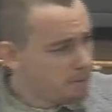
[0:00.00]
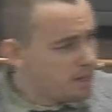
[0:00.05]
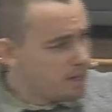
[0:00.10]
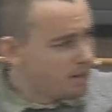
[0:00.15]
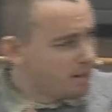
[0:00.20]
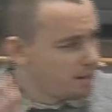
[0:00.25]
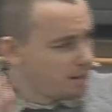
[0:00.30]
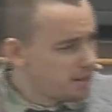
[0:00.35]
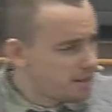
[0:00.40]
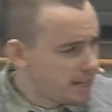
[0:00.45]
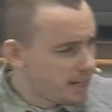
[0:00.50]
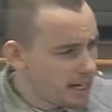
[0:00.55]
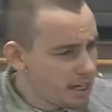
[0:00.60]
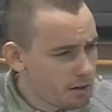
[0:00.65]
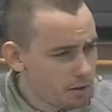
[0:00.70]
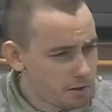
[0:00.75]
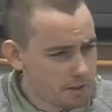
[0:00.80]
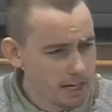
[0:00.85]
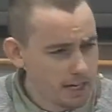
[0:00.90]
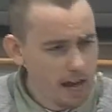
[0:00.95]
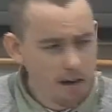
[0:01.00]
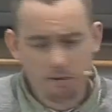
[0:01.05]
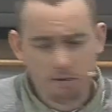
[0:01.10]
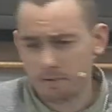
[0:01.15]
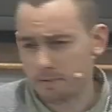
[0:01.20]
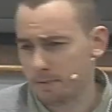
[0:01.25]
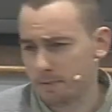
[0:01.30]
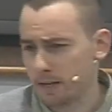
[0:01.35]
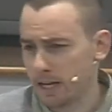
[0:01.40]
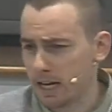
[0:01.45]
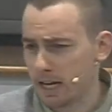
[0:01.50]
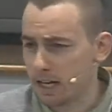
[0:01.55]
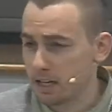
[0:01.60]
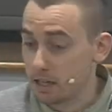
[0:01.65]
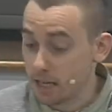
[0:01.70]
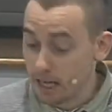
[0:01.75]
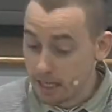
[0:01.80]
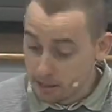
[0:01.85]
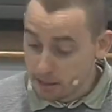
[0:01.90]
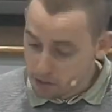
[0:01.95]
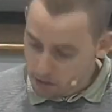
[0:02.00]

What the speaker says: you can see yourself in